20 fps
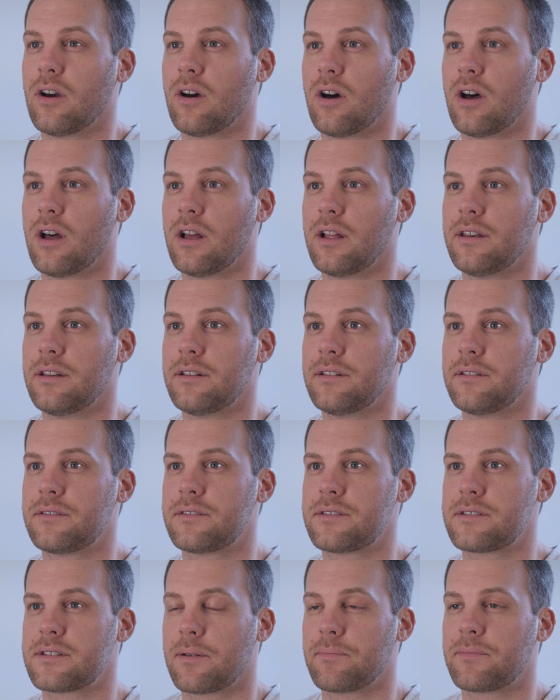on
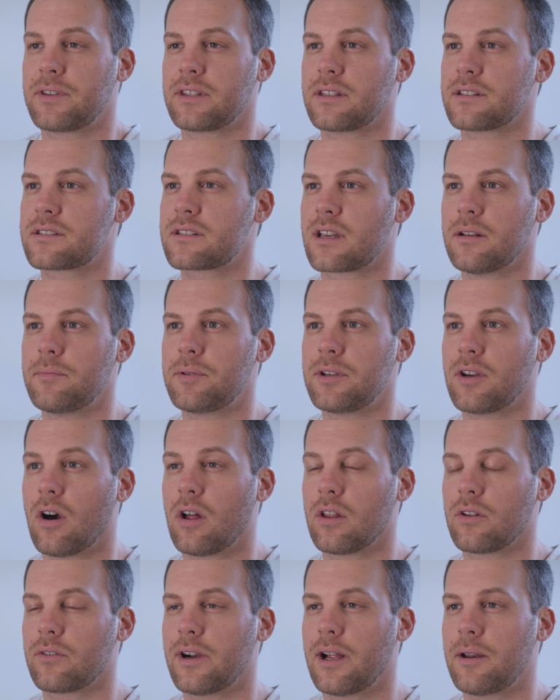something that's going to be
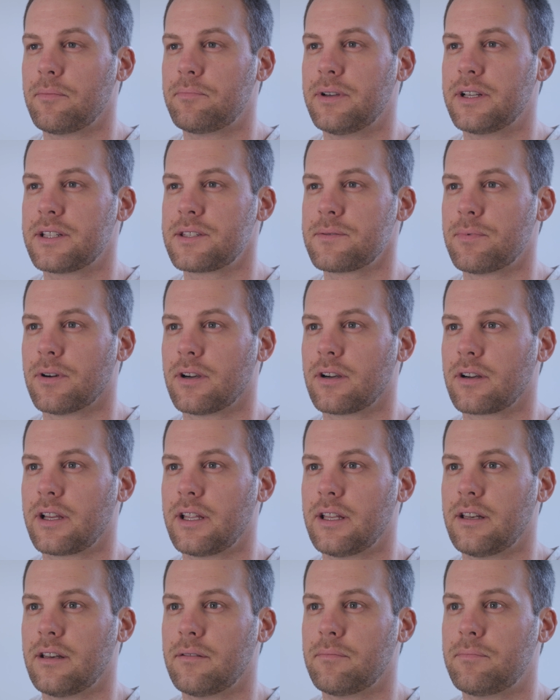all around Pittsburgh
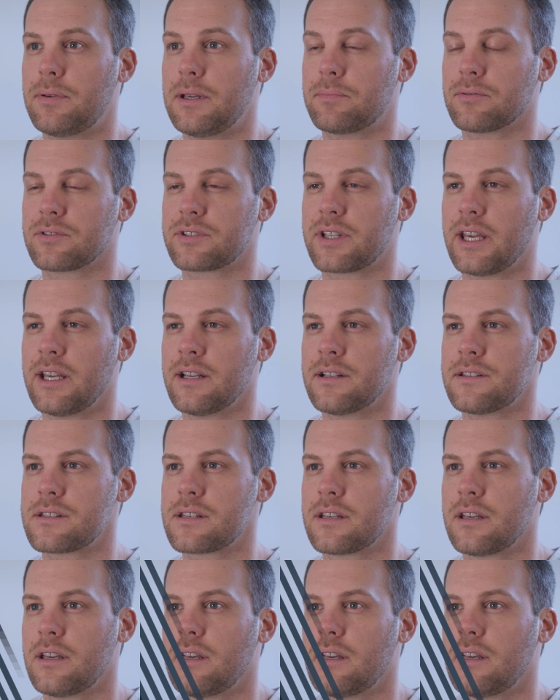in people's hands.